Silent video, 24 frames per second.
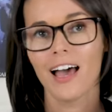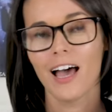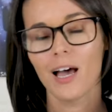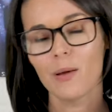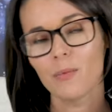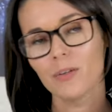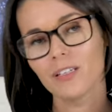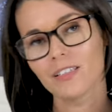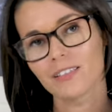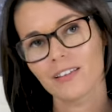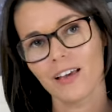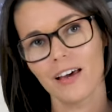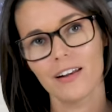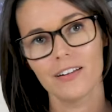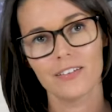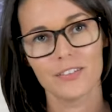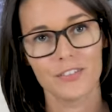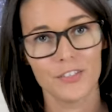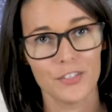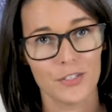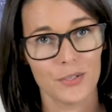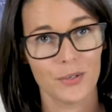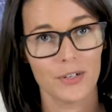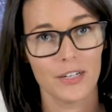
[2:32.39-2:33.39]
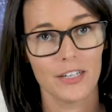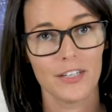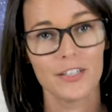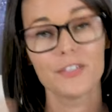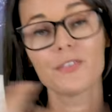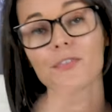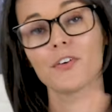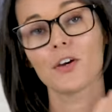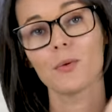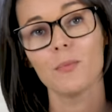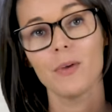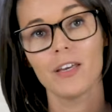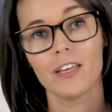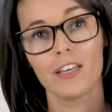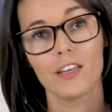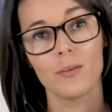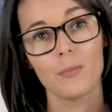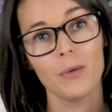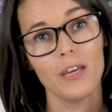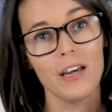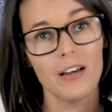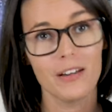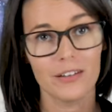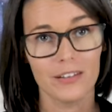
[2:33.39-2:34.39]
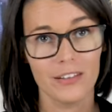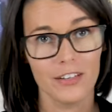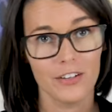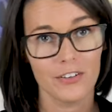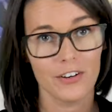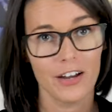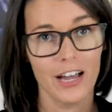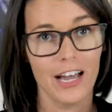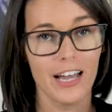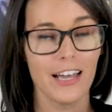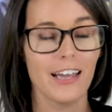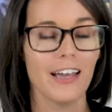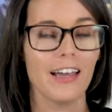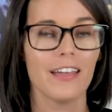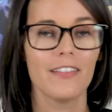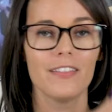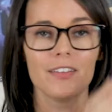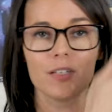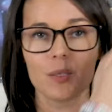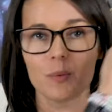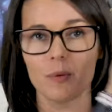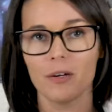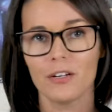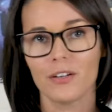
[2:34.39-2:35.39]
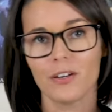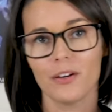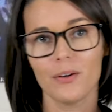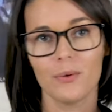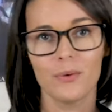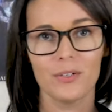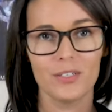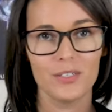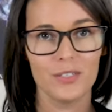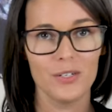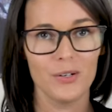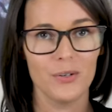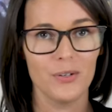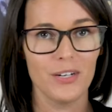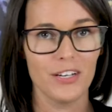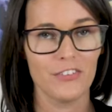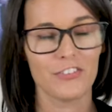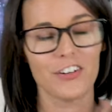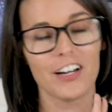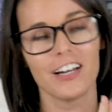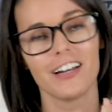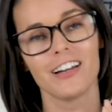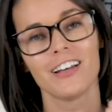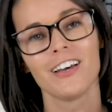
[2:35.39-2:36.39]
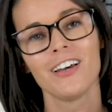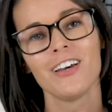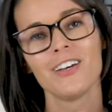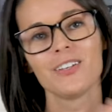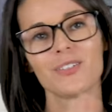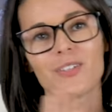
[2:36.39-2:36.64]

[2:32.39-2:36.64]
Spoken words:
Emma Scott is notorious for making me ugly cry, and this book was no different.